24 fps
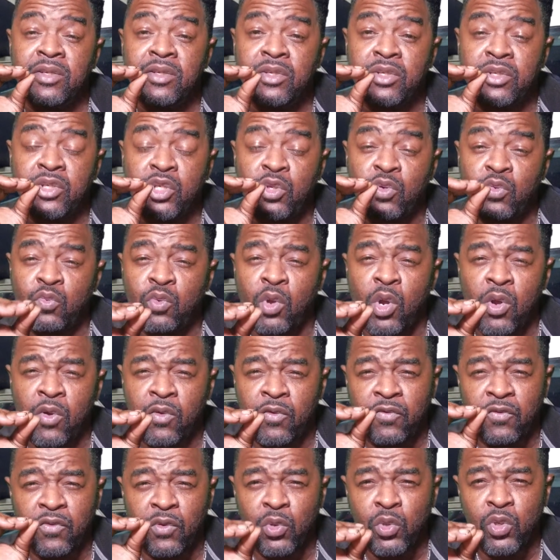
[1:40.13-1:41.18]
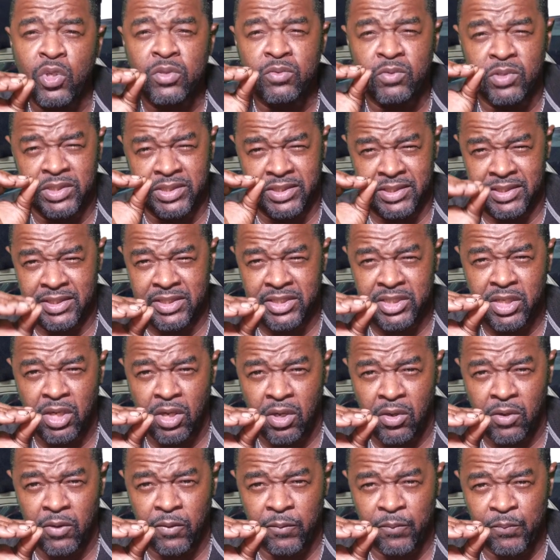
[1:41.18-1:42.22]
the wrong fluid was installed.